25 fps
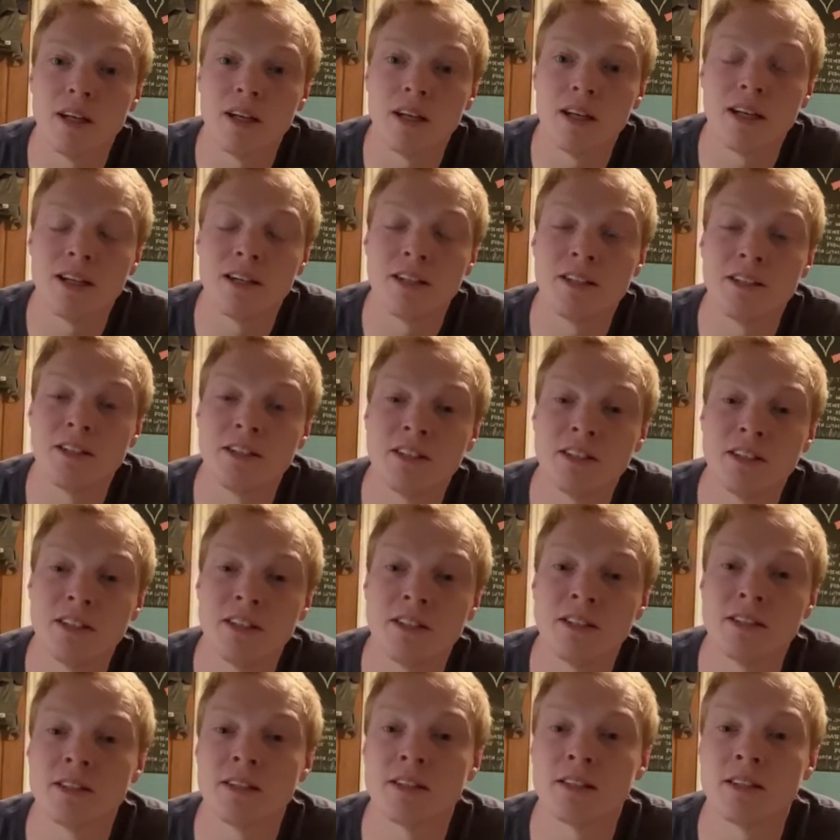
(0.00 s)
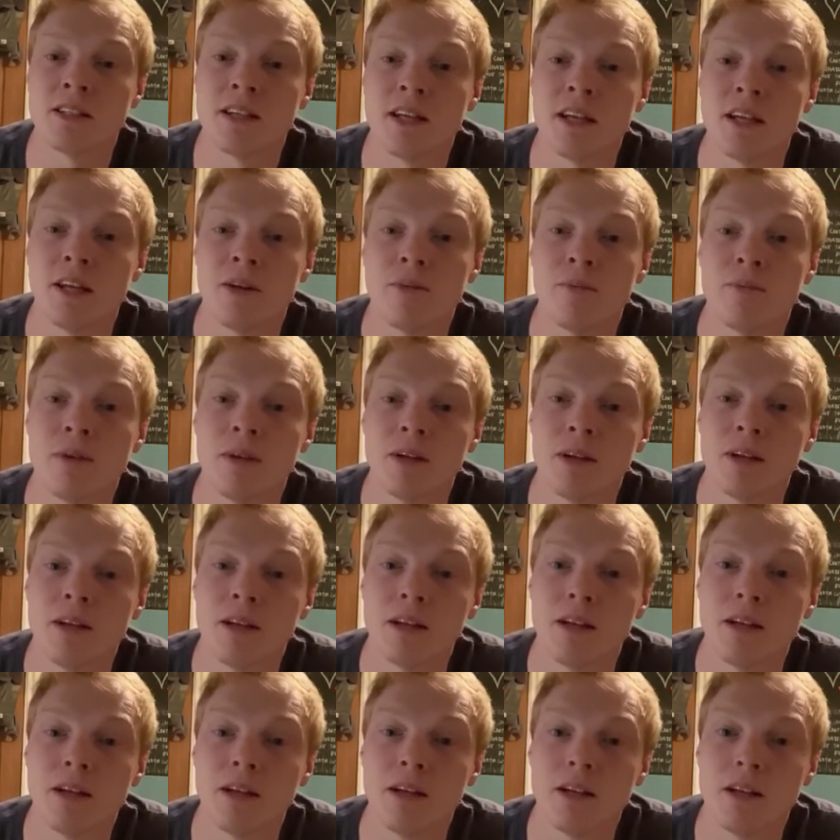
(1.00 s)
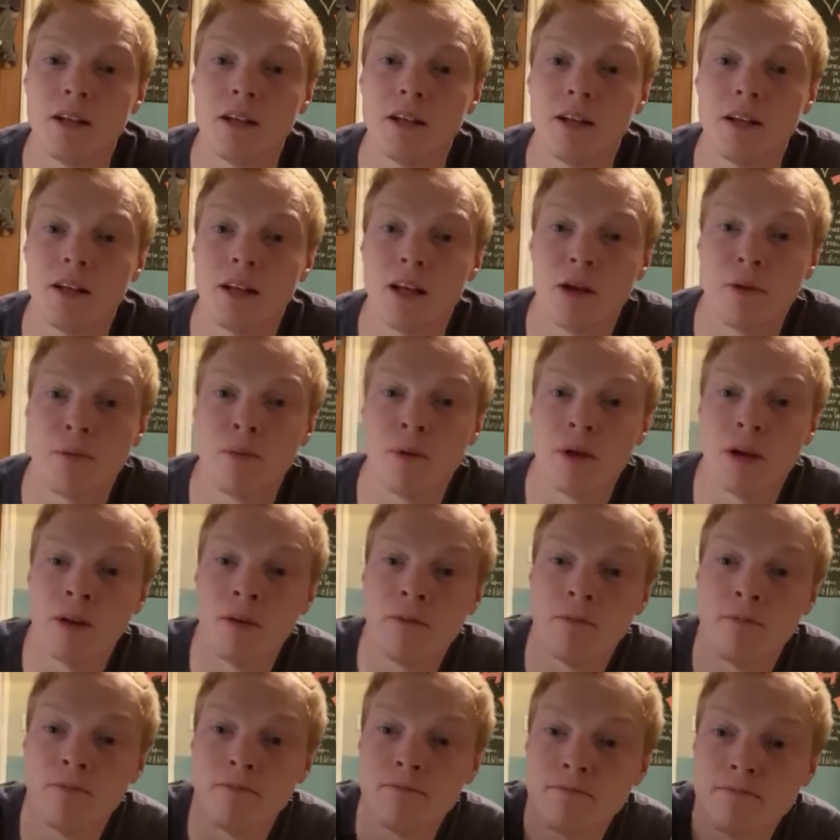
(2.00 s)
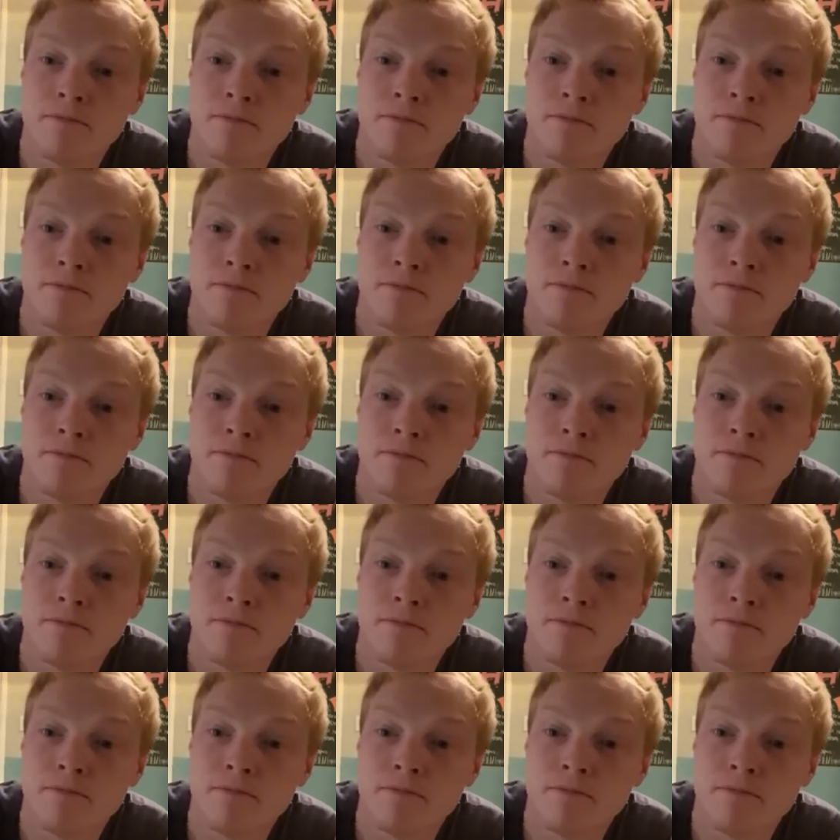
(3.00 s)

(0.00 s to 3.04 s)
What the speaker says: In Jesus' name, amen.